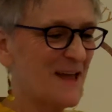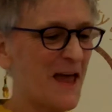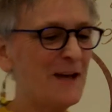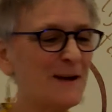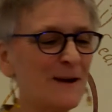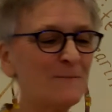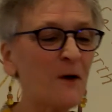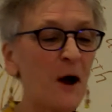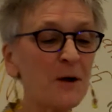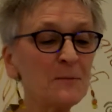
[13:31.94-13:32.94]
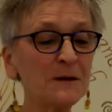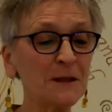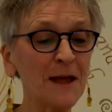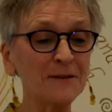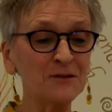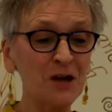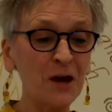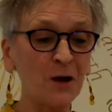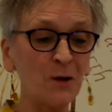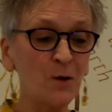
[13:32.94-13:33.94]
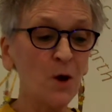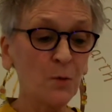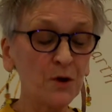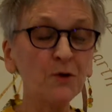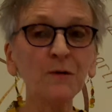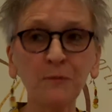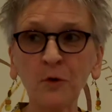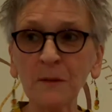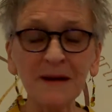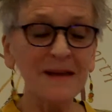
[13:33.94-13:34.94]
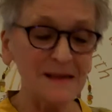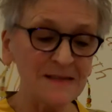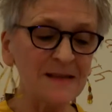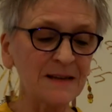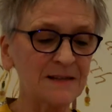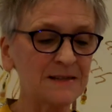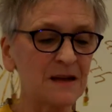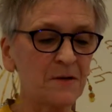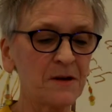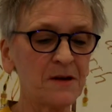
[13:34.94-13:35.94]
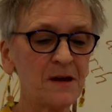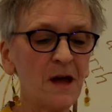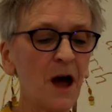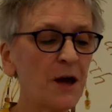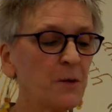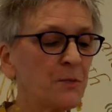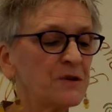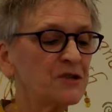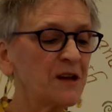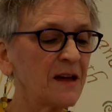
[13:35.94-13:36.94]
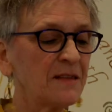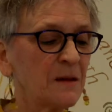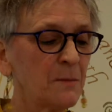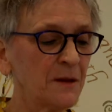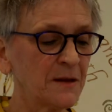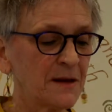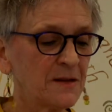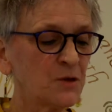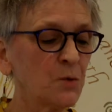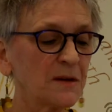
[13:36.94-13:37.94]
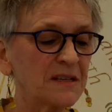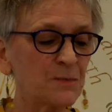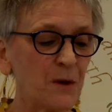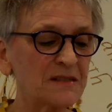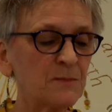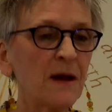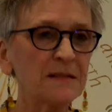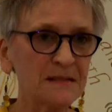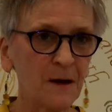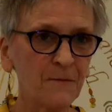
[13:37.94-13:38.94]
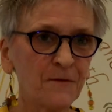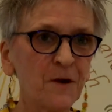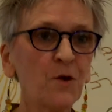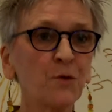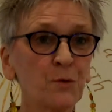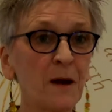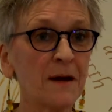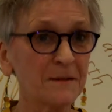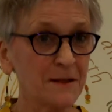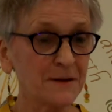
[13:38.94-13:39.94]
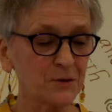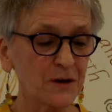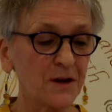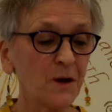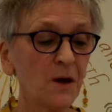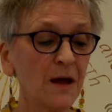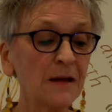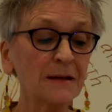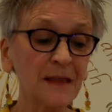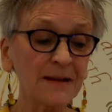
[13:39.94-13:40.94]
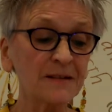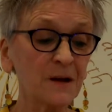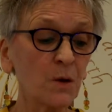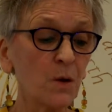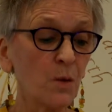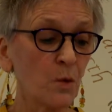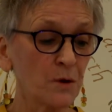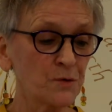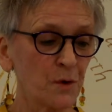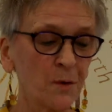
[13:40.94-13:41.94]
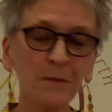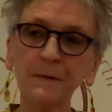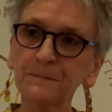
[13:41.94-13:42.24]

In an environment like a jail, where uniformity is necessary, I appreciate the ability to express myself through my eclectic wardrobe.